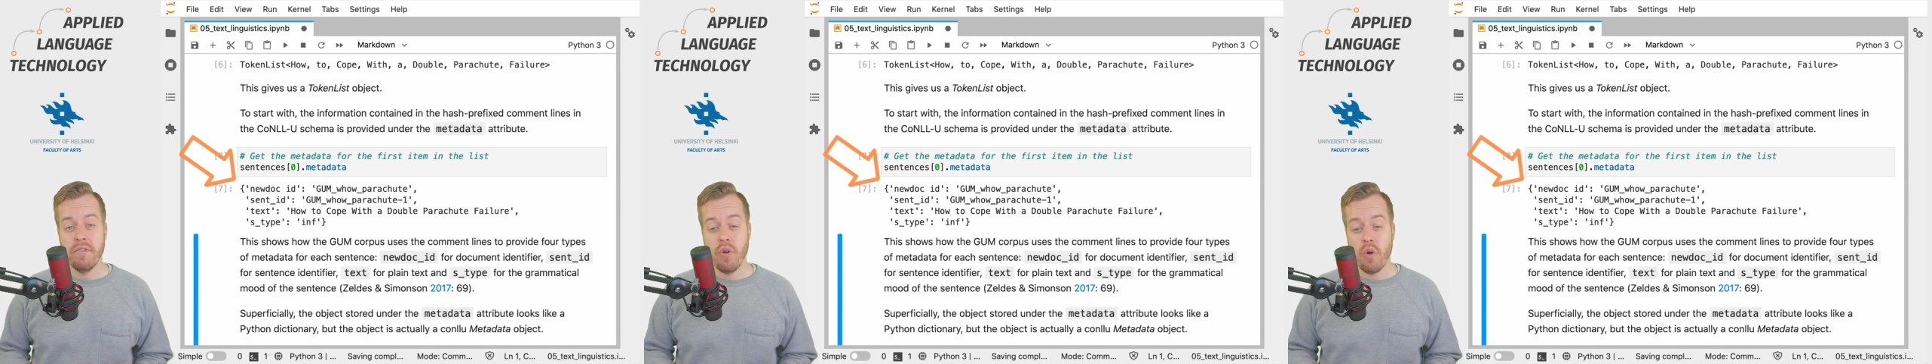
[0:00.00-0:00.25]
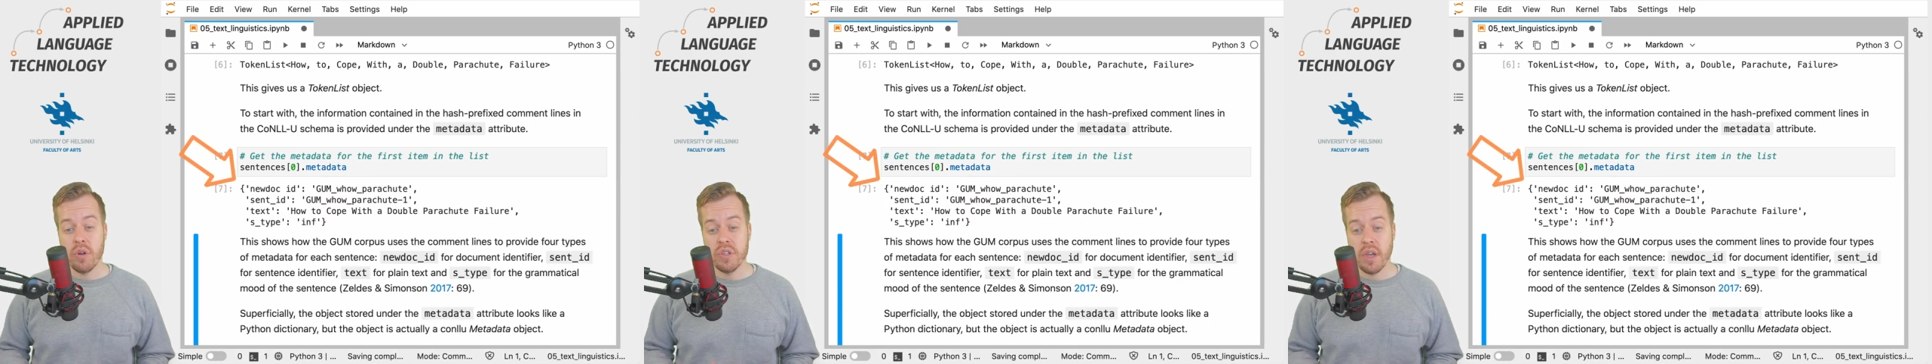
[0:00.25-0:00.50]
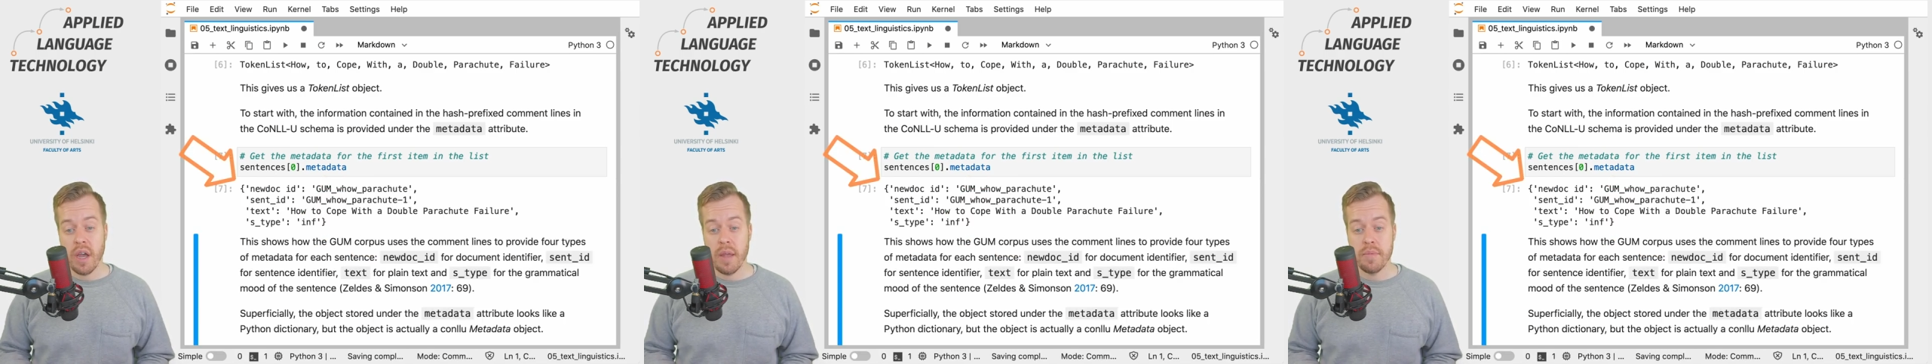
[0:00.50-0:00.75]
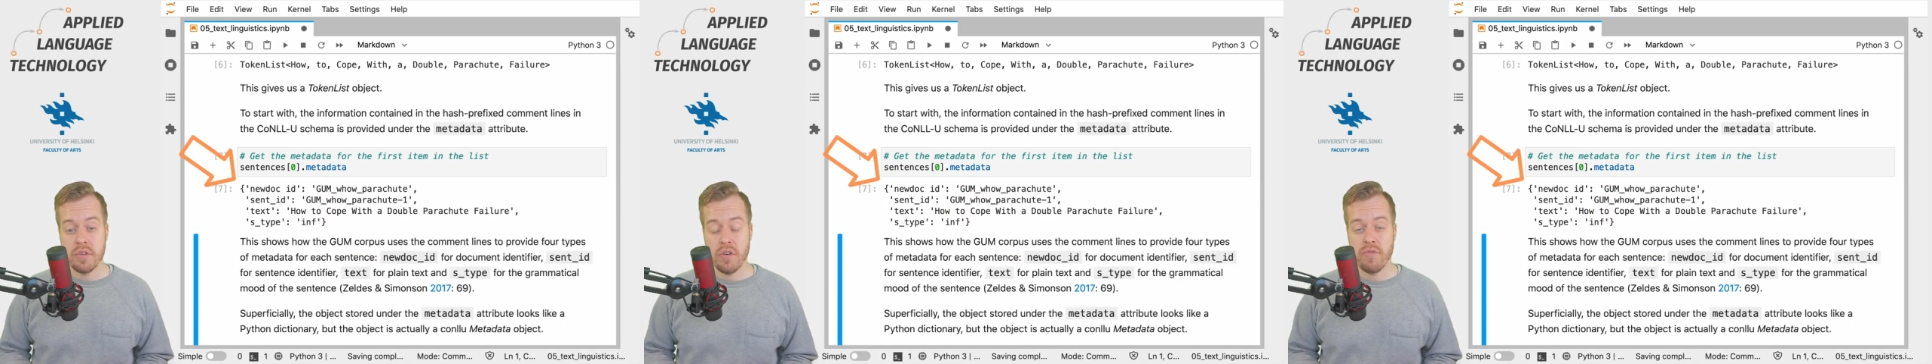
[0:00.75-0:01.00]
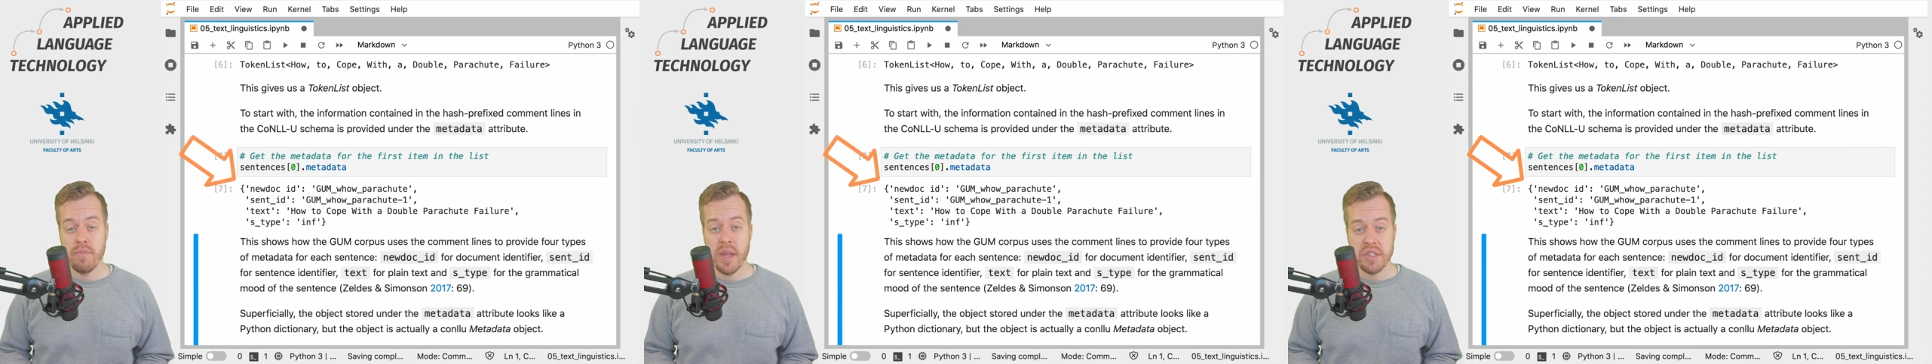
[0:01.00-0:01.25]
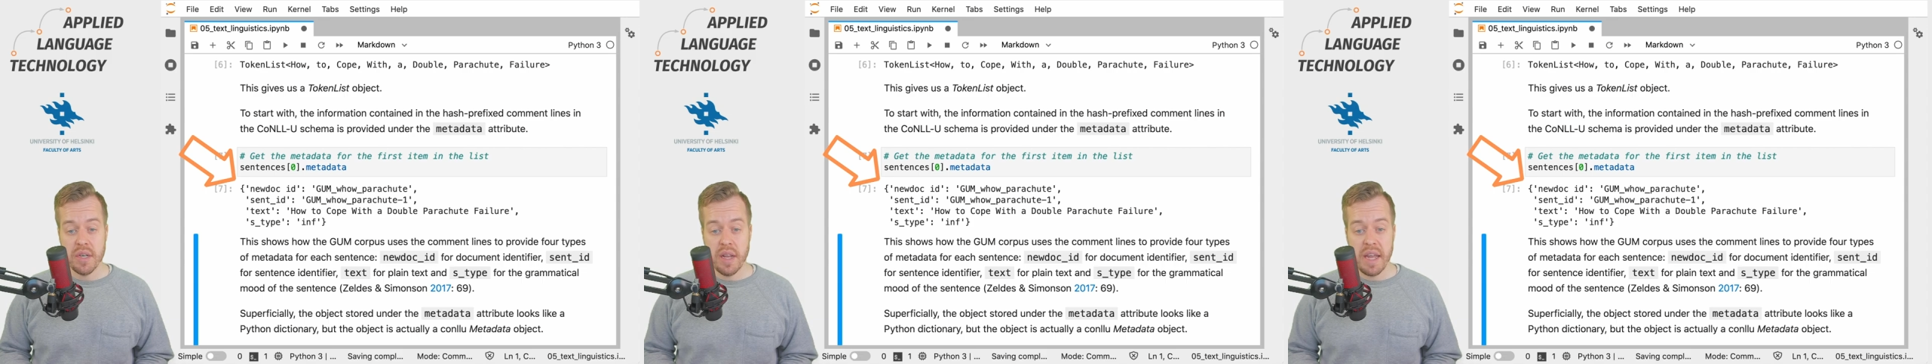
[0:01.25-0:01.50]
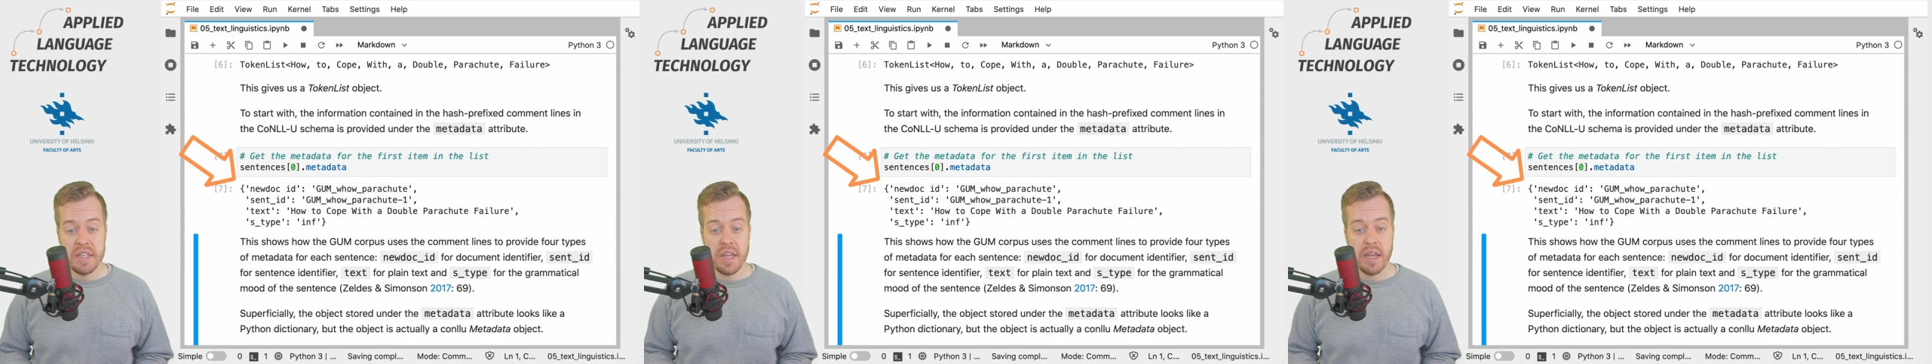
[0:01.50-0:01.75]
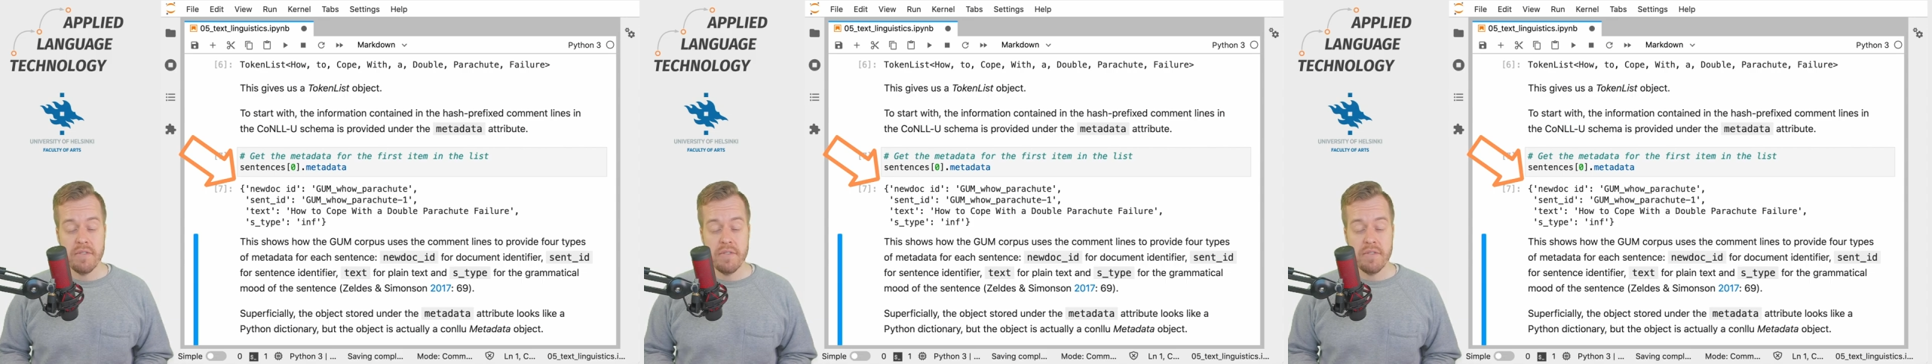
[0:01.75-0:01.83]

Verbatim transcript: four types of metadata